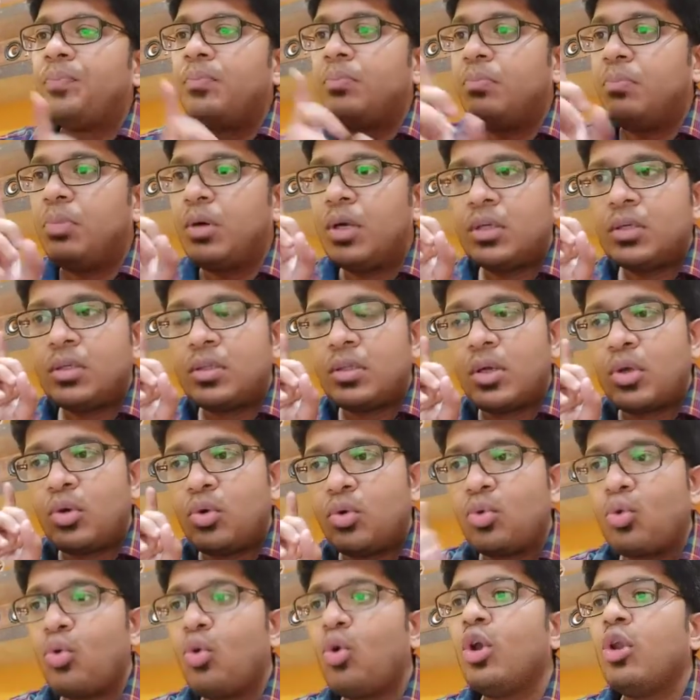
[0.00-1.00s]
But the
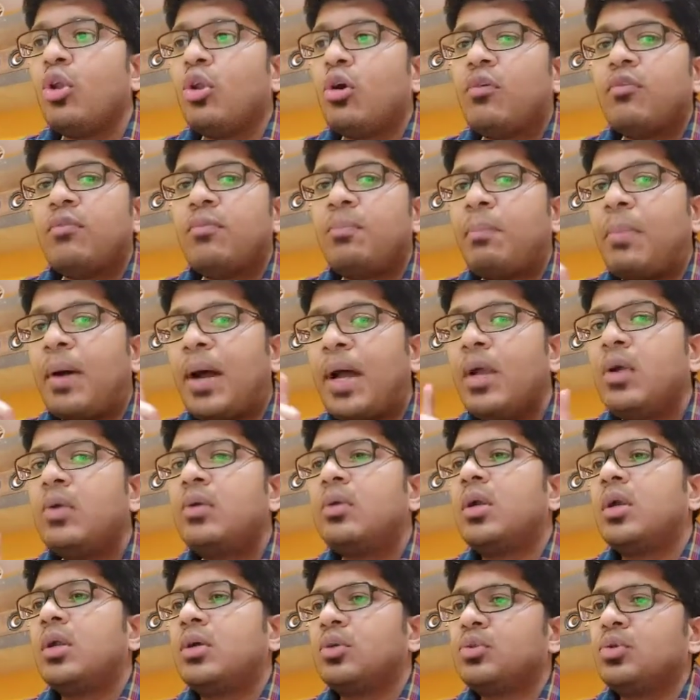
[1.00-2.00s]
role of
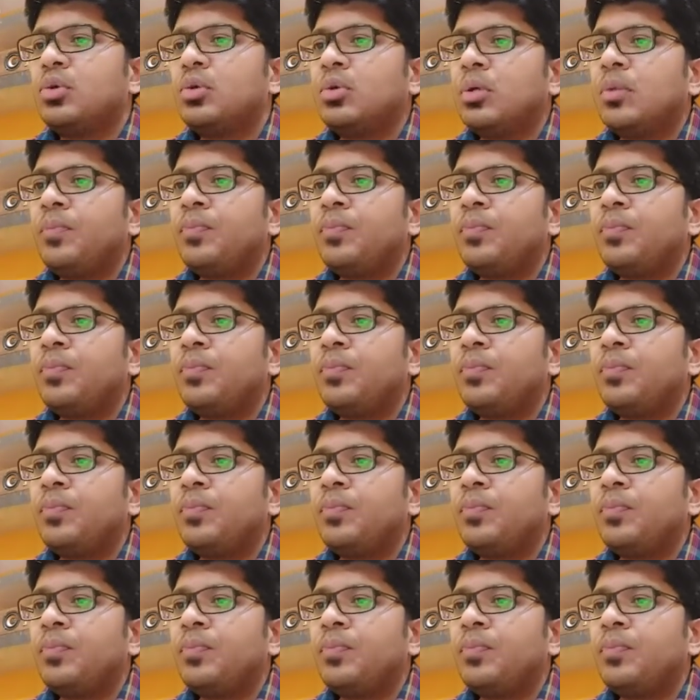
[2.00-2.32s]
pioglitazone